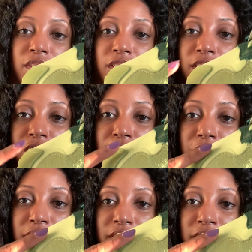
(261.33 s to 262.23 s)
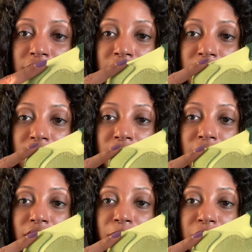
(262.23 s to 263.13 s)
you can see
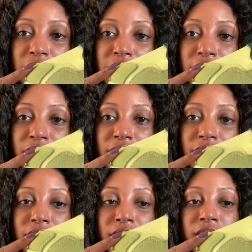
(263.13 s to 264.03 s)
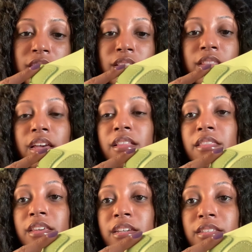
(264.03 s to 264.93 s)
up here that
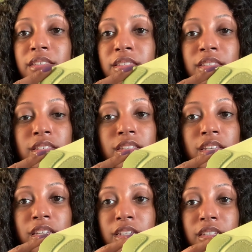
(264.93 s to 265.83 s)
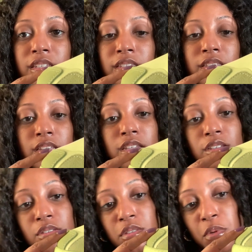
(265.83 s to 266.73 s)
this is
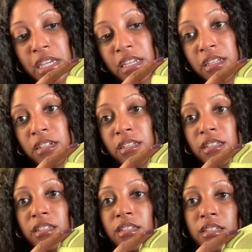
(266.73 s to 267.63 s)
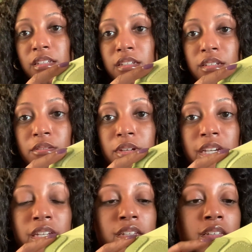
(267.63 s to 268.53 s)
suede,
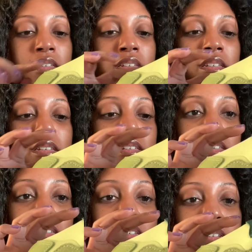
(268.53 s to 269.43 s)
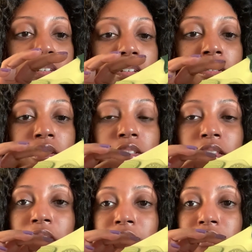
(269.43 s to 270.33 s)
right? And there's a
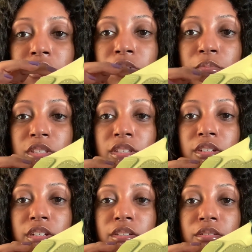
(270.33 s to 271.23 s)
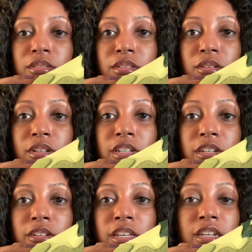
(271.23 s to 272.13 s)
lot of different materials on
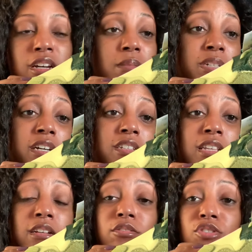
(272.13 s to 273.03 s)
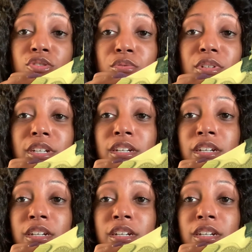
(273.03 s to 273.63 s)
here that I'm not exactly sure